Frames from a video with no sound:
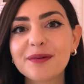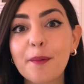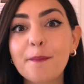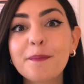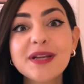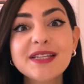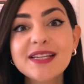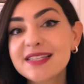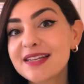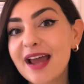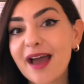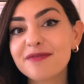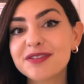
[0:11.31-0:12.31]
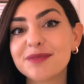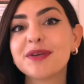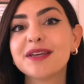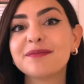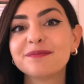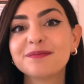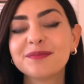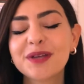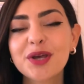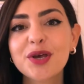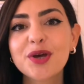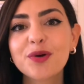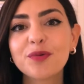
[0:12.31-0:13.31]
But it doesn't have to be.
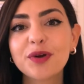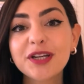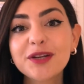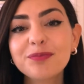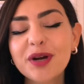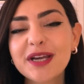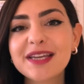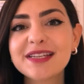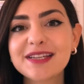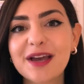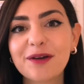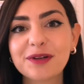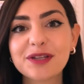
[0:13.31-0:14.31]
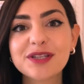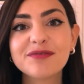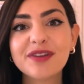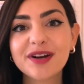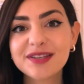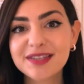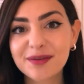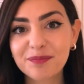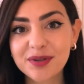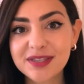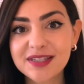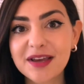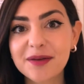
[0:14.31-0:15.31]
We're going to break it down into very simple
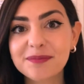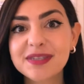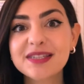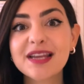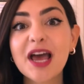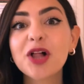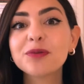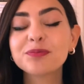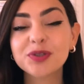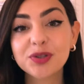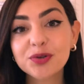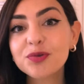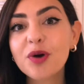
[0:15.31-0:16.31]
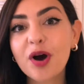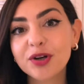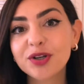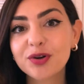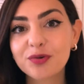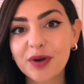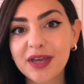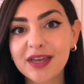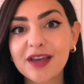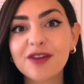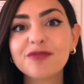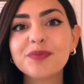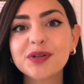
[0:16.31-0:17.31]
steps to help you on your way
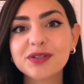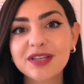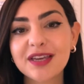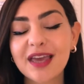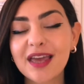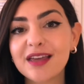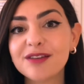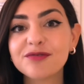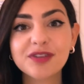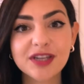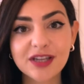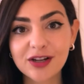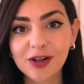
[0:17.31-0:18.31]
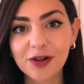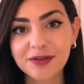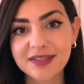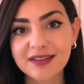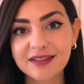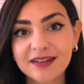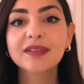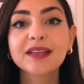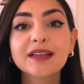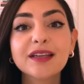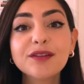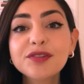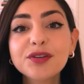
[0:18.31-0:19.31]
of building a vegan closet.
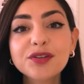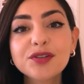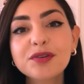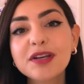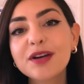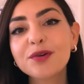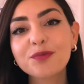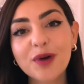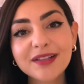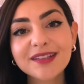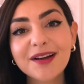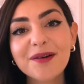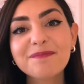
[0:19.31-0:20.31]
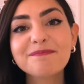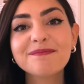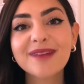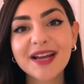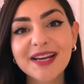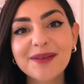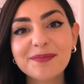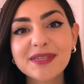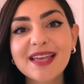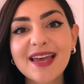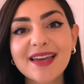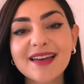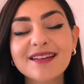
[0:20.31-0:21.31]
If you're new here, welcome. My name is
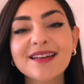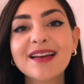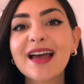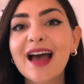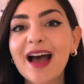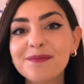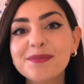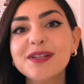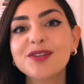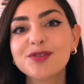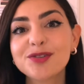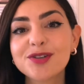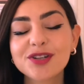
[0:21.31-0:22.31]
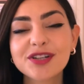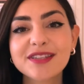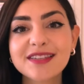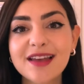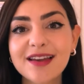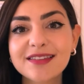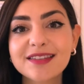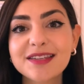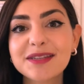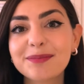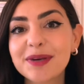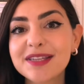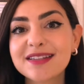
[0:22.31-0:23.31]
Heya. I've been a nutrition
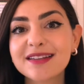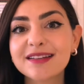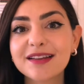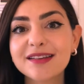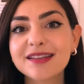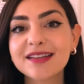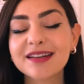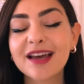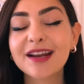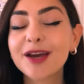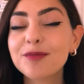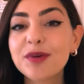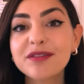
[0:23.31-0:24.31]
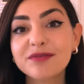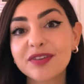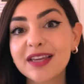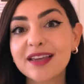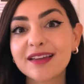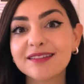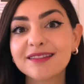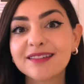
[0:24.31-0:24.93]
scientist based in London, and I went vegan.